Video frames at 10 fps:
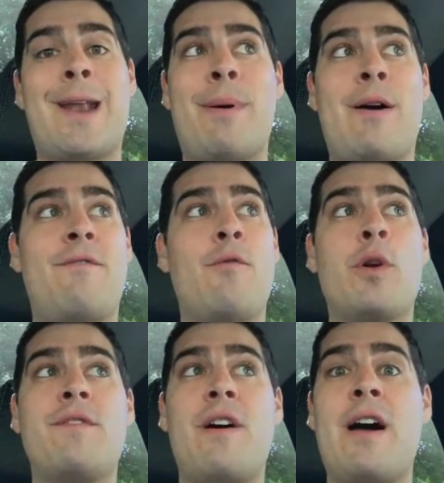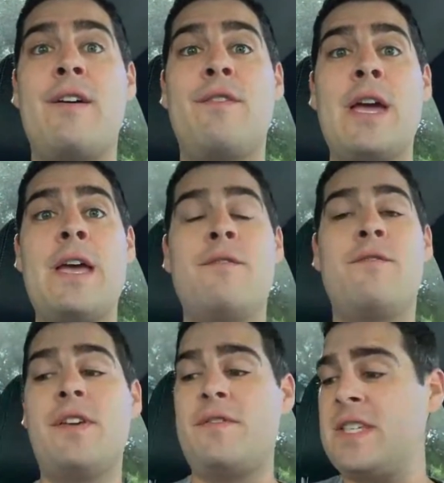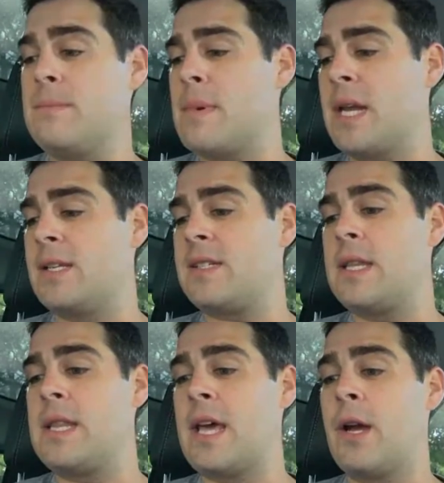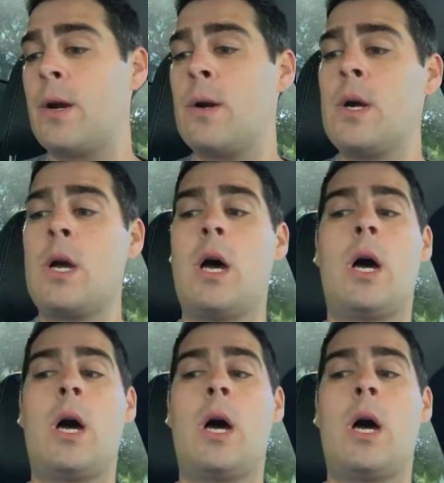Got about 45, 50 minutes in there.